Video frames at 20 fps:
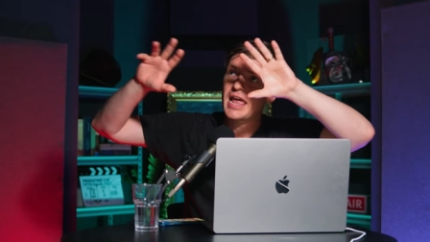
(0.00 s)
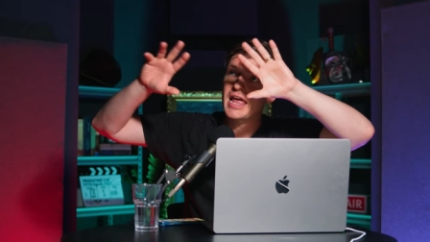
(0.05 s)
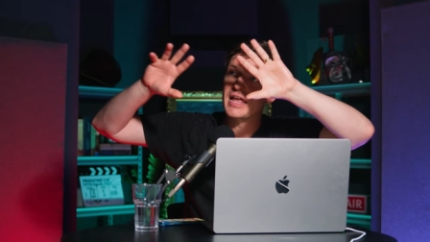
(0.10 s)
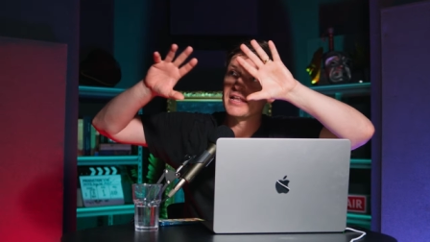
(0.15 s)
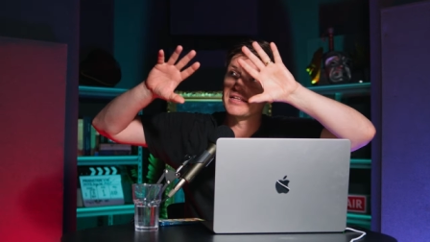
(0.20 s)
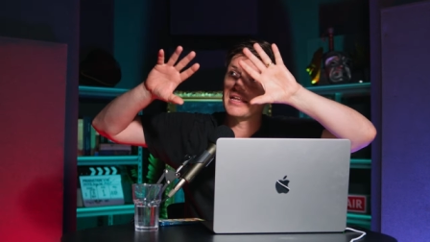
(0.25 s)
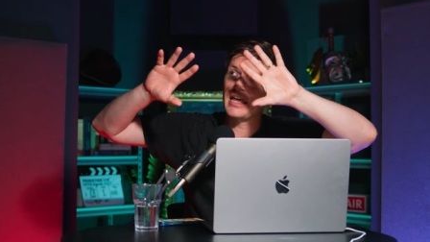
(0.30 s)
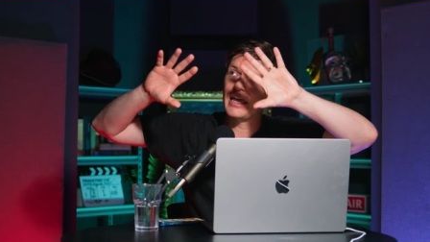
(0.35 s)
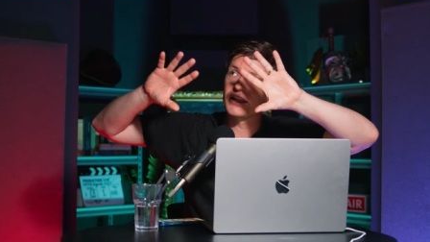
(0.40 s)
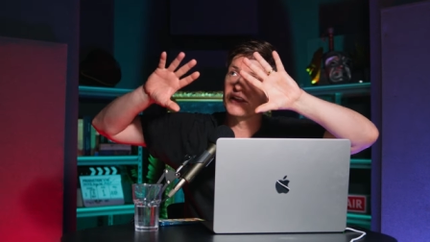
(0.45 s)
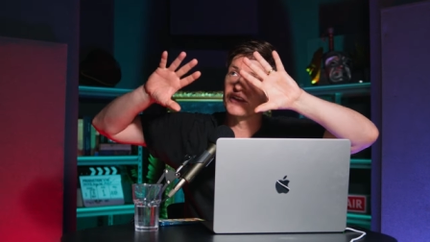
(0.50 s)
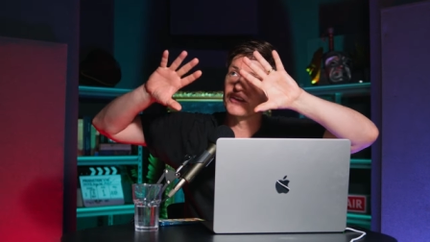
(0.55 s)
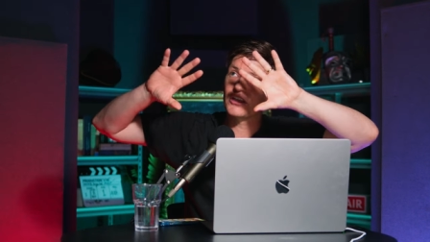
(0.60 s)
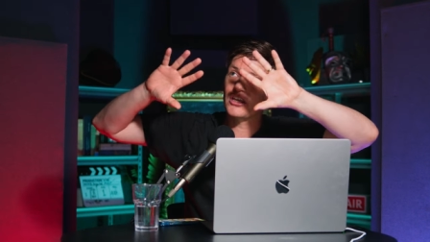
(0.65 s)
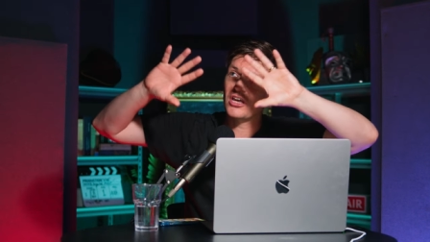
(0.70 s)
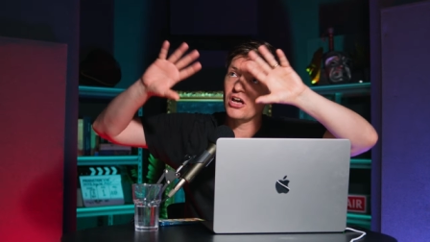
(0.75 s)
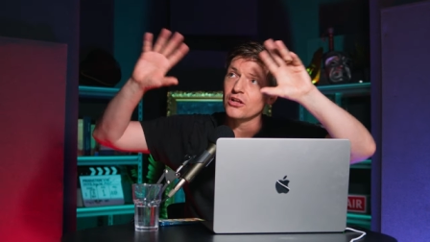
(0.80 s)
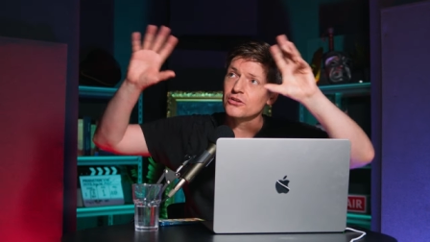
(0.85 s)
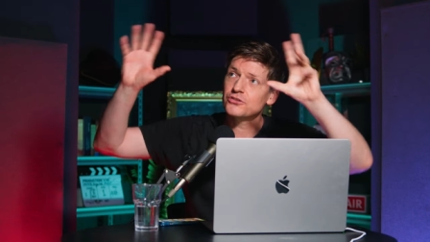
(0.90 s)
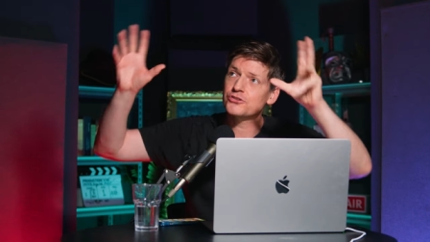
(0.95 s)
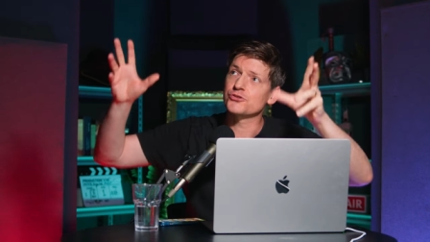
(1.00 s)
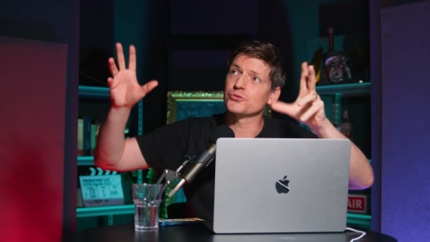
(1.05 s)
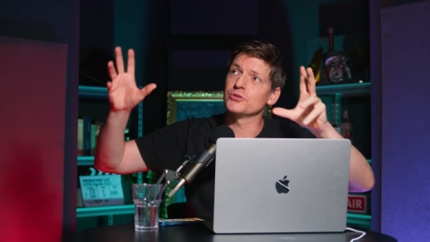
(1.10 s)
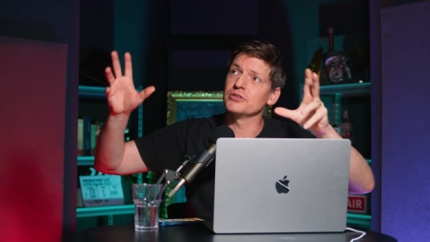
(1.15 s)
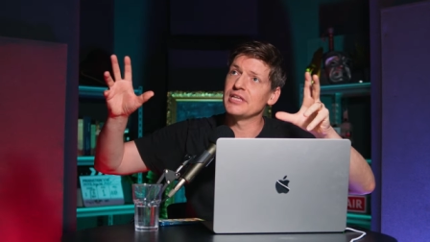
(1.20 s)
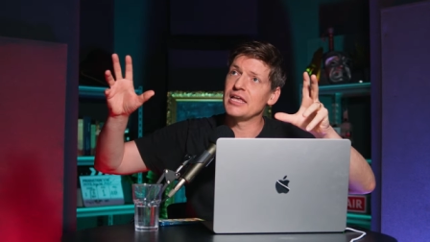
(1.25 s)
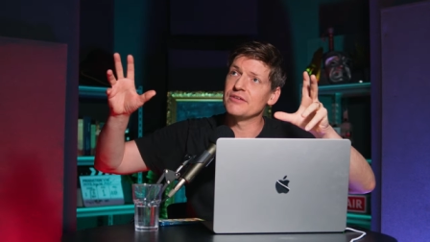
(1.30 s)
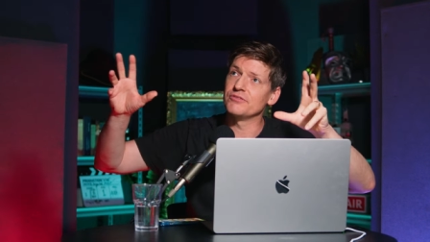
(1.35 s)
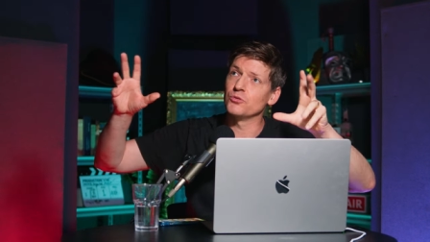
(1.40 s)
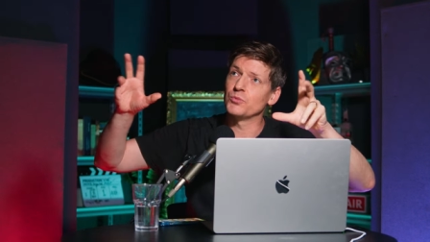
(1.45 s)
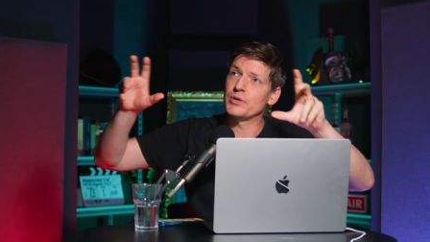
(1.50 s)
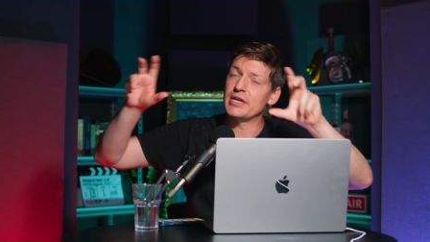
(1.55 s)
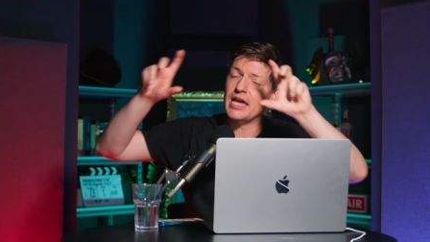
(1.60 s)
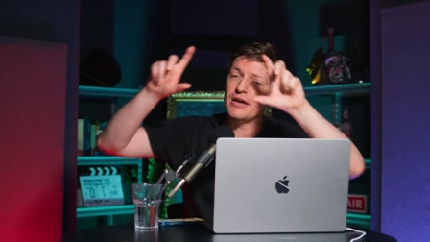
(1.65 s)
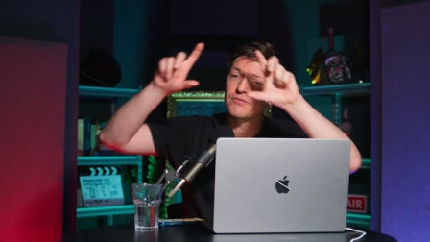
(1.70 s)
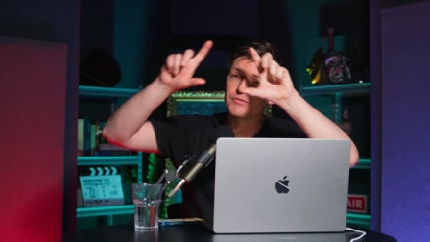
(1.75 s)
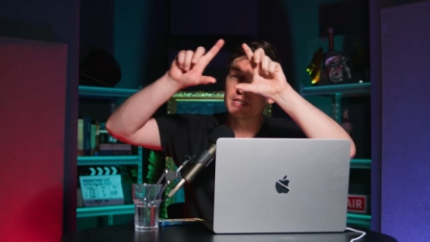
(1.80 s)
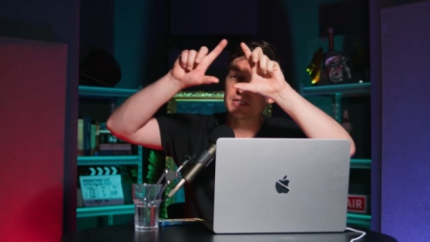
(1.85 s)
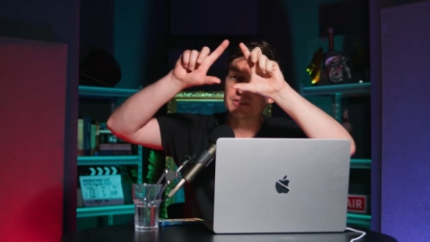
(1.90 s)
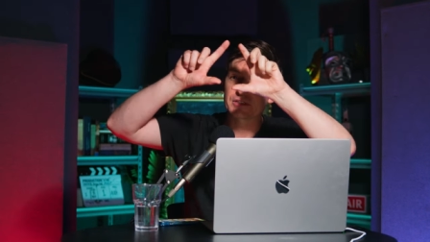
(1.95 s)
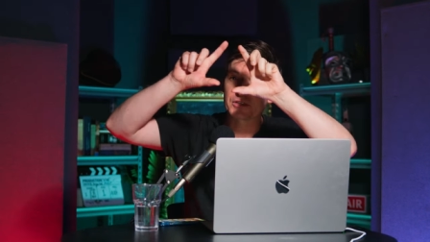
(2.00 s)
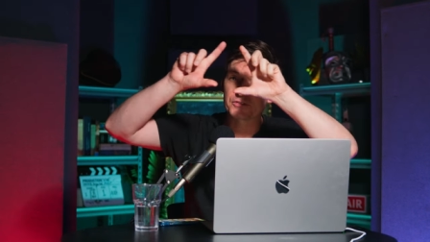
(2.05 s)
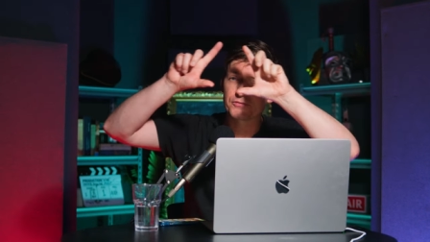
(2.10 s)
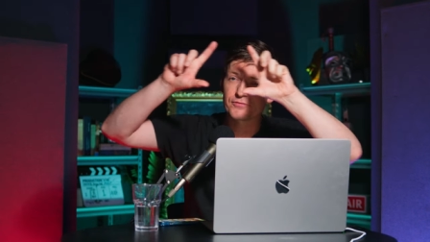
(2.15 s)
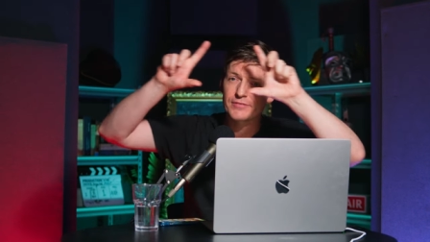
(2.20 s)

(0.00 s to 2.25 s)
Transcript: And at a cultural level, we have these as